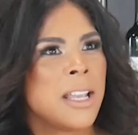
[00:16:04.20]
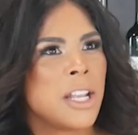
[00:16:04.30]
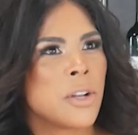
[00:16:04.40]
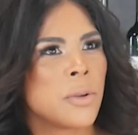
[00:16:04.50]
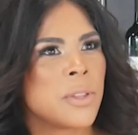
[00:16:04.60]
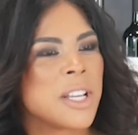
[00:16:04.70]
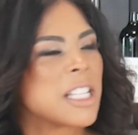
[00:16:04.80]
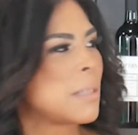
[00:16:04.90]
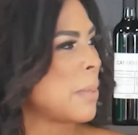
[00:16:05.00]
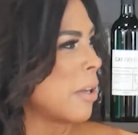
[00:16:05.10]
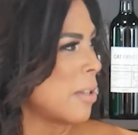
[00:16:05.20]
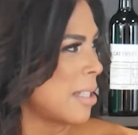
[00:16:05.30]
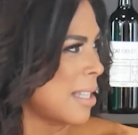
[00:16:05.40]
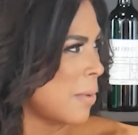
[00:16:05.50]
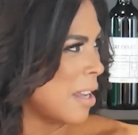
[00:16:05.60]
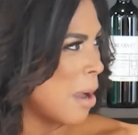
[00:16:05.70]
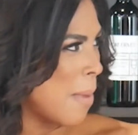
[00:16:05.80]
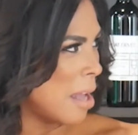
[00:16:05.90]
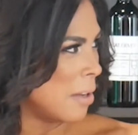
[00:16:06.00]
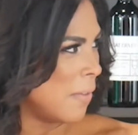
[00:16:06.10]
the experiences that we
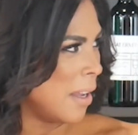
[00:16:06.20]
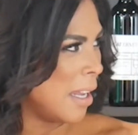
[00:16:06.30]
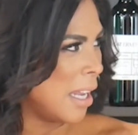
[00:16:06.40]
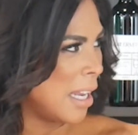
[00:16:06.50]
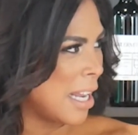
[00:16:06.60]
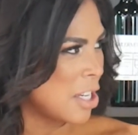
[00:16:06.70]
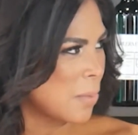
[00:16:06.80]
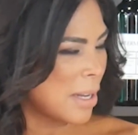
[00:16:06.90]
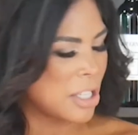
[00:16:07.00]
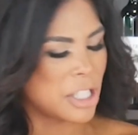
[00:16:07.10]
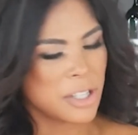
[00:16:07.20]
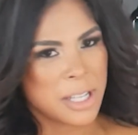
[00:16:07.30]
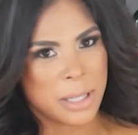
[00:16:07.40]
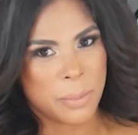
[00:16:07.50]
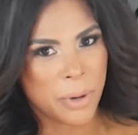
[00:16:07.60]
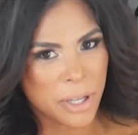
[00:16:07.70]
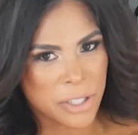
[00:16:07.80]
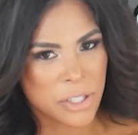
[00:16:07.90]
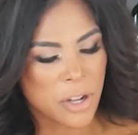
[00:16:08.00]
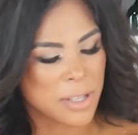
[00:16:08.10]
come out of it. And I just want to share something
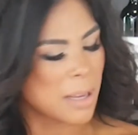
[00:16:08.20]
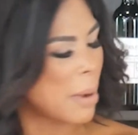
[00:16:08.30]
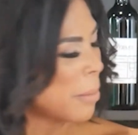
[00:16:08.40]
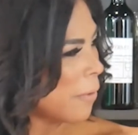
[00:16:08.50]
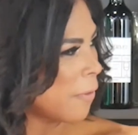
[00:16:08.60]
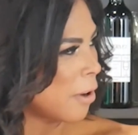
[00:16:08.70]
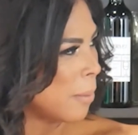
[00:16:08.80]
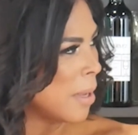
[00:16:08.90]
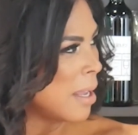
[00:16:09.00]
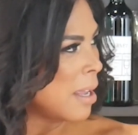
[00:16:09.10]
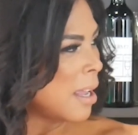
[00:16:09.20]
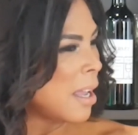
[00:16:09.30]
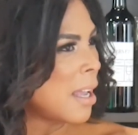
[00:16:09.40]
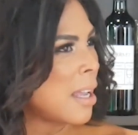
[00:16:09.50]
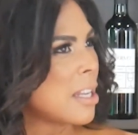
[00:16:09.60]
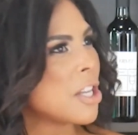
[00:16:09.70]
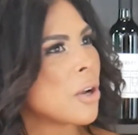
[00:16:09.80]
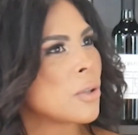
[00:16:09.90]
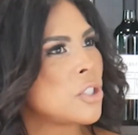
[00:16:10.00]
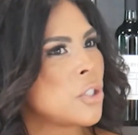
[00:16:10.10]
personal, because I remember from
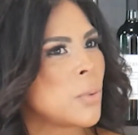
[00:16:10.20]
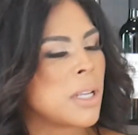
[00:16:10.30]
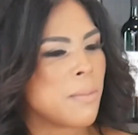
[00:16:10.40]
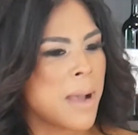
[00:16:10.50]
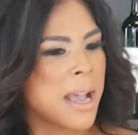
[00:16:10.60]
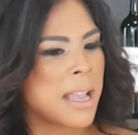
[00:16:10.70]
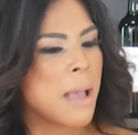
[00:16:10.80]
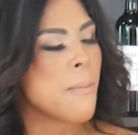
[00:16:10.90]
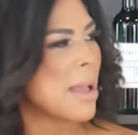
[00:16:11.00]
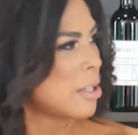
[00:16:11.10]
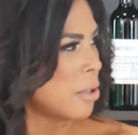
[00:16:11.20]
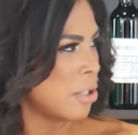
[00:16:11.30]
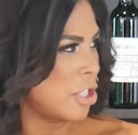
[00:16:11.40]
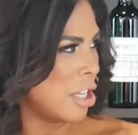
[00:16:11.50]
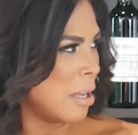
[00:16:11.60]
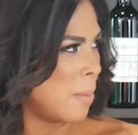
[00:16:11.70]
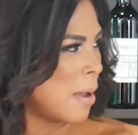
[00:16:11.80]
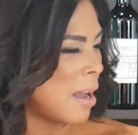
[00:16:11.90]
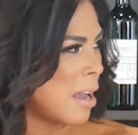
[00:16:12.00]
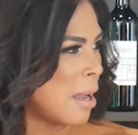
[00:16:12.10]
doing my mentorship,
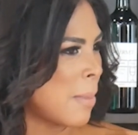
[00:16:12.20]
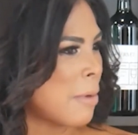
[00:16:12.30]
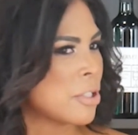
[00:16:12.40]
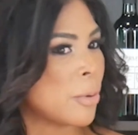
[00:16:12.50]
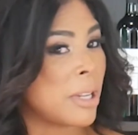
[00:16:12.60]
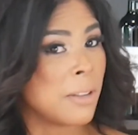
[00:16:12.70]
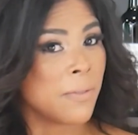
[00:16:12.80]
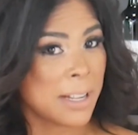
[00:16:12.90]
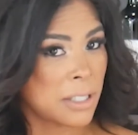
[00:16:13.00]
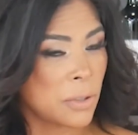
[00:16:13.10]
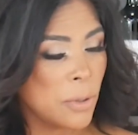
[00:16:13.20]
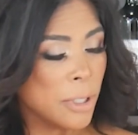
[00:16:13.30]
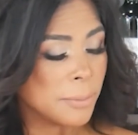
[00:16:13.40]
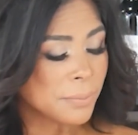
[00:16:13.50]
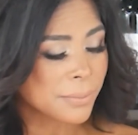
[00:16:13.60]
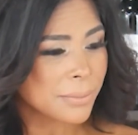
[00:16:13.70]
I was already in vet school.